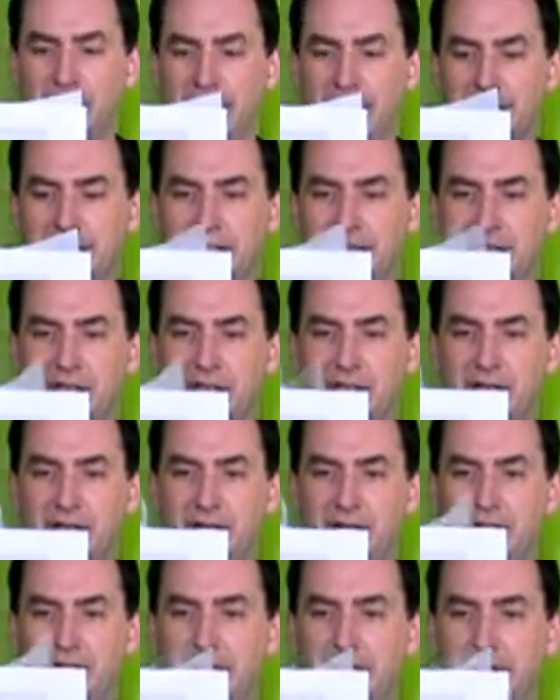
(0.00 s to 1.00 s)
has done,
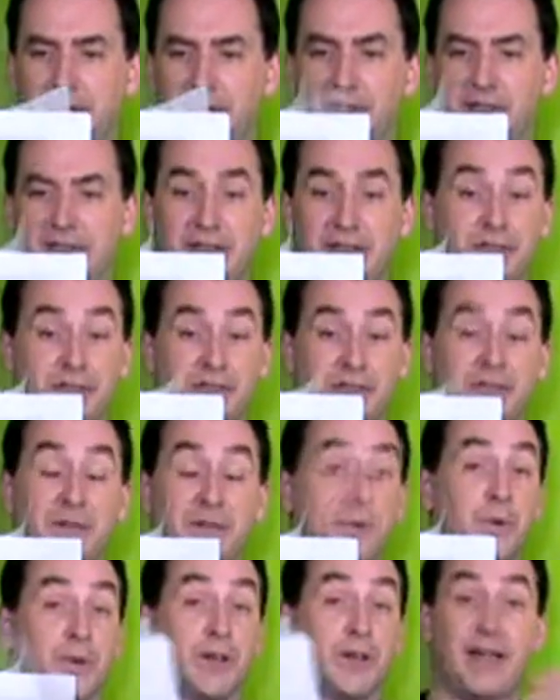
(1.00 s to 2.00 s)
he also
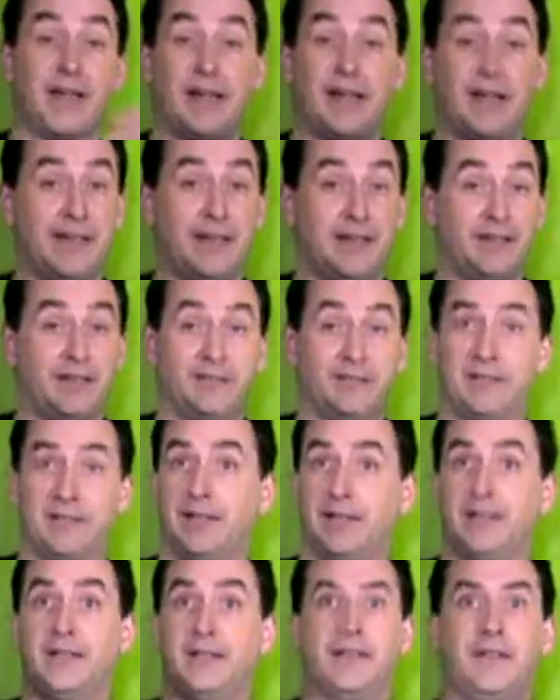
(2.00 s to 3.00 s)
did work
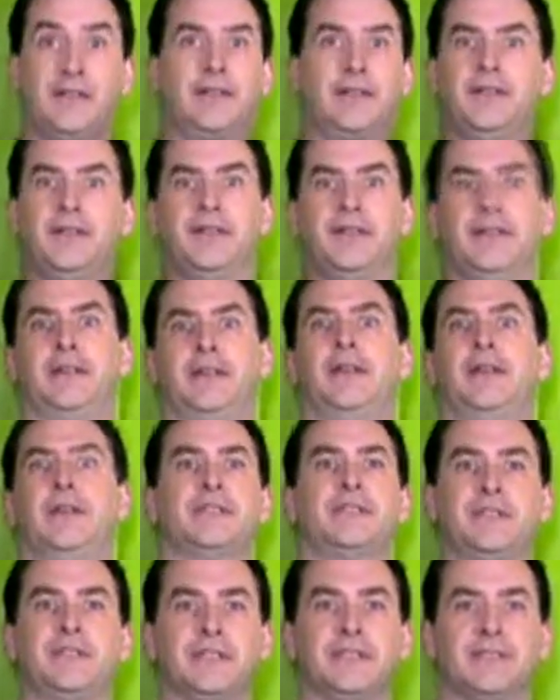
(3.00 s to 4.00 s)
on the
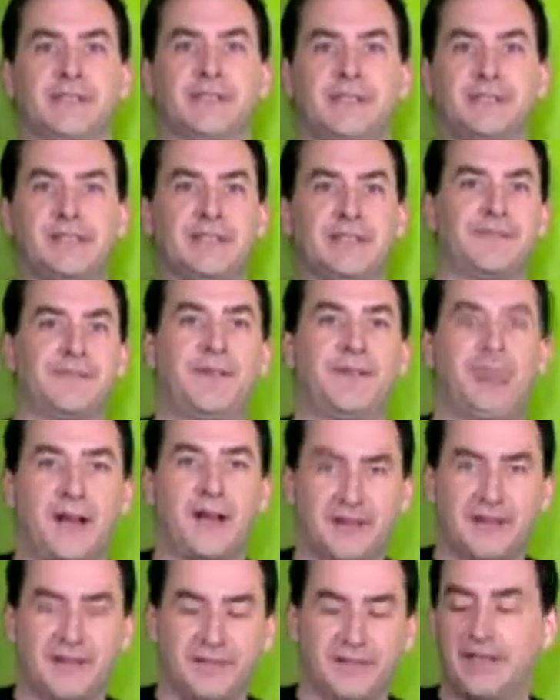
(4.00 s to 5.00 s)
cult series
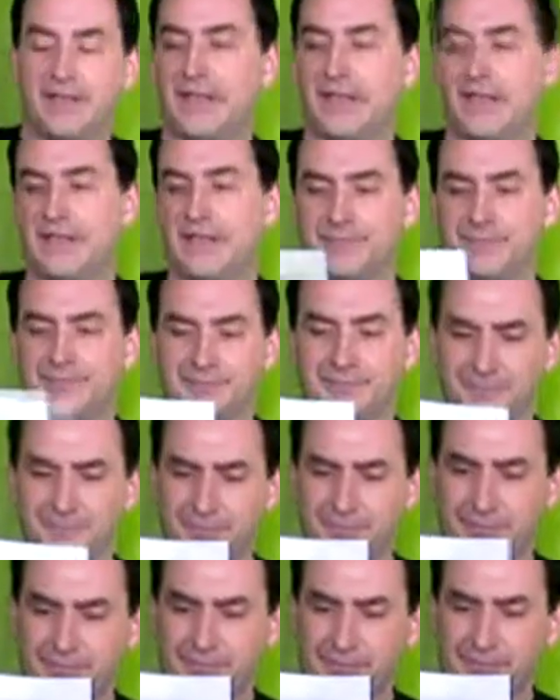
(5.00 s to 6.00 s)
Firefly.
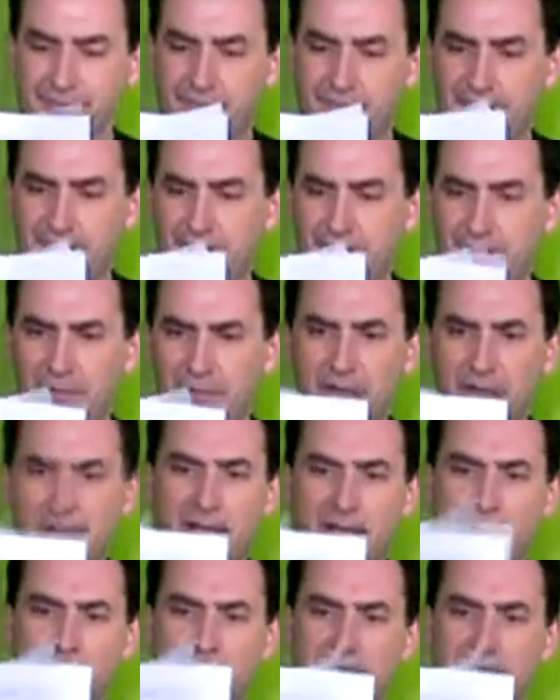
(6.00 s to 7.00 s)

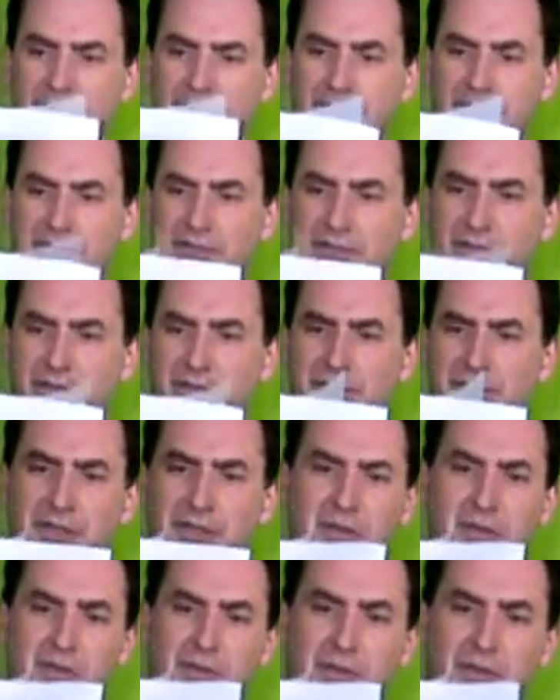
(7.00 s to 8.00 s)
And he's
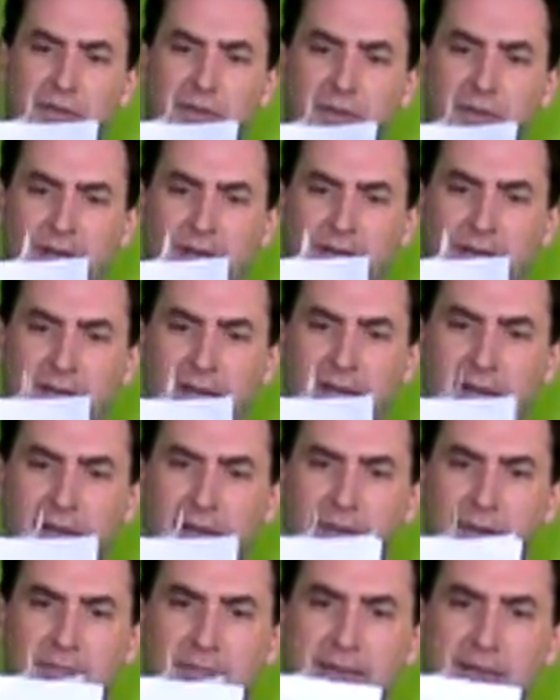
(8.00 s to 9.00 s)
also
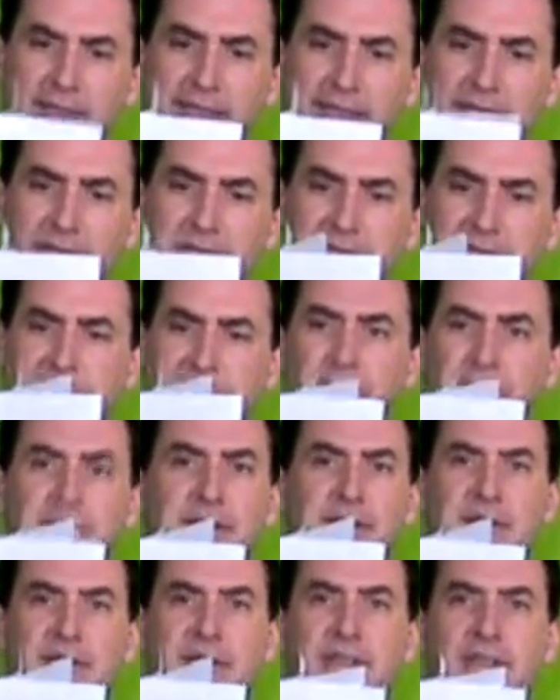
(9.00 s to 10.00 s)
made guest
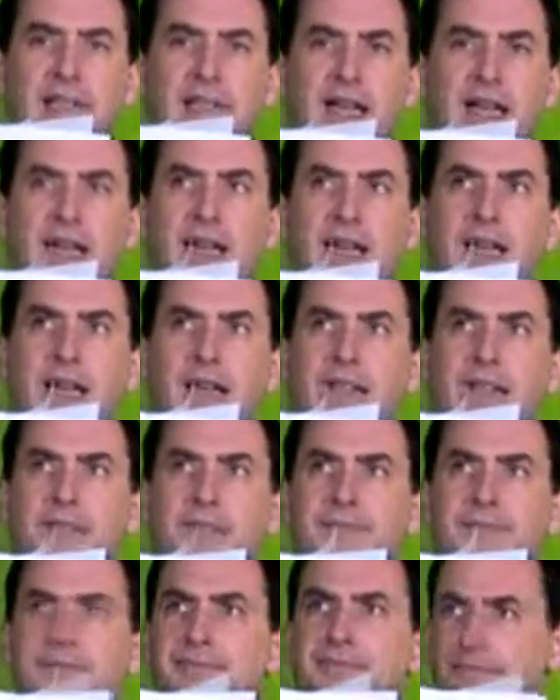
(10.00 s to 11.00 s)
appearances
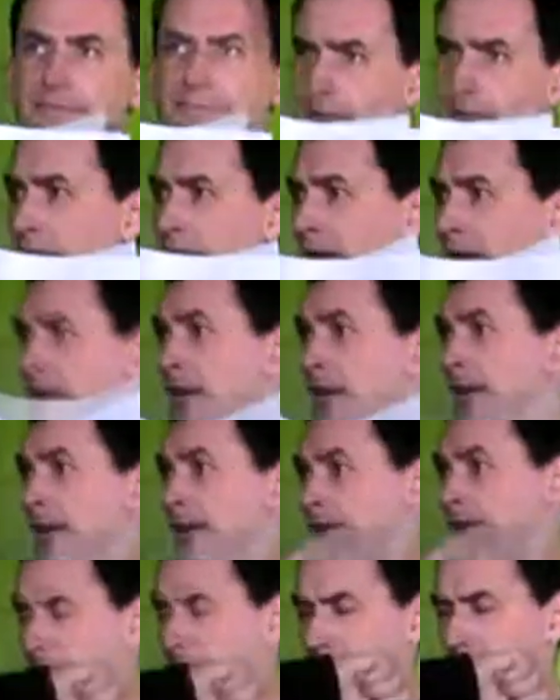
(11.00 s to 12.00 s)
on,
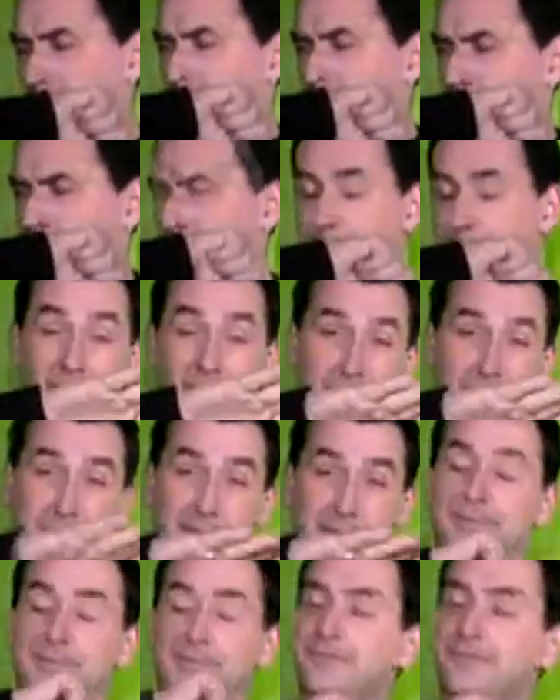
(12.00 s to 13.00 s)

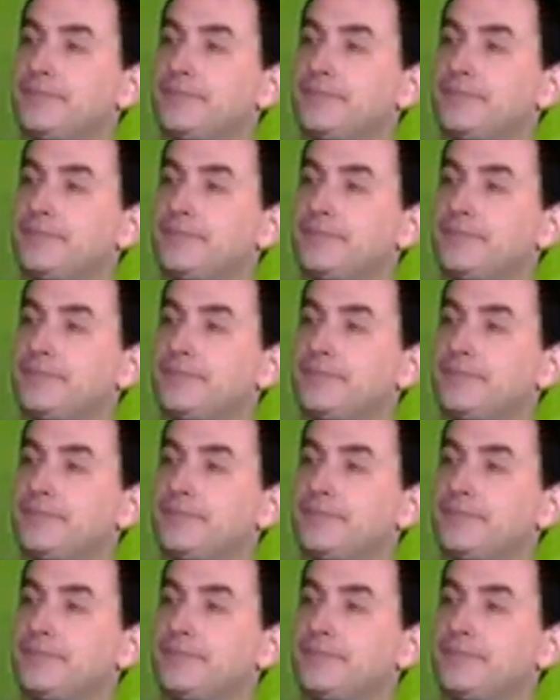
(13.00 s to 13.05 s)
pardon me,